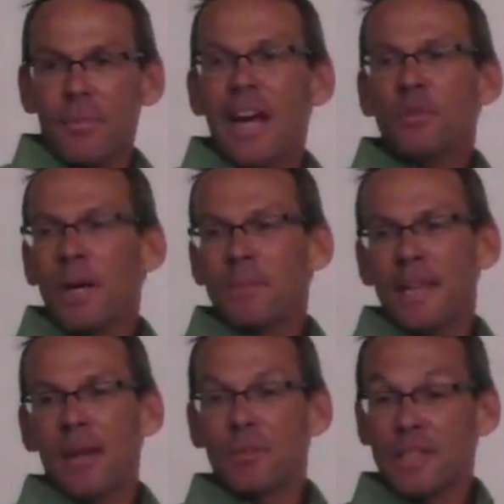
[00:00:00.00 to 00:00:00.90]
That's why I'm
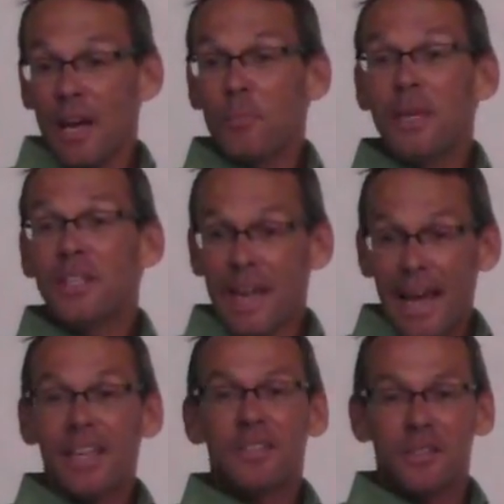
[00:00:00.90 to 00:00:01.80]
saying in South Beach and
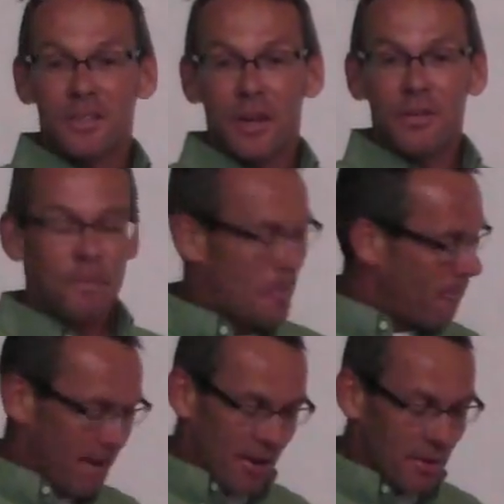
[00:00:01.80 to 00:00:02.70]
Atkins and Zone,
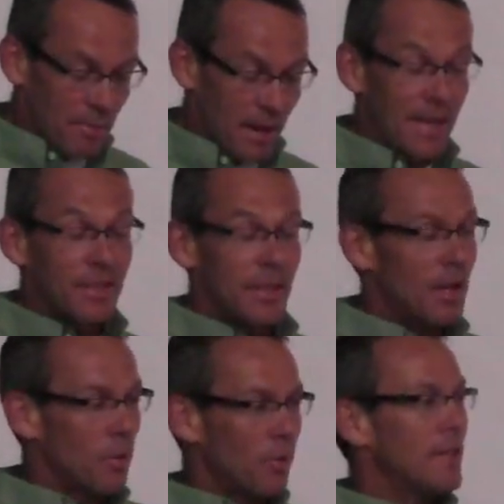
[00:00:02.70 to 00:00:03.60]
Everybody buys it,
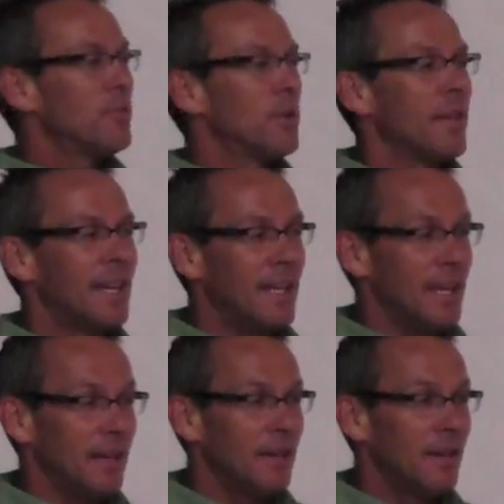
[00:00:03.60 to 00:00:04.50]
they go right to what they can eat.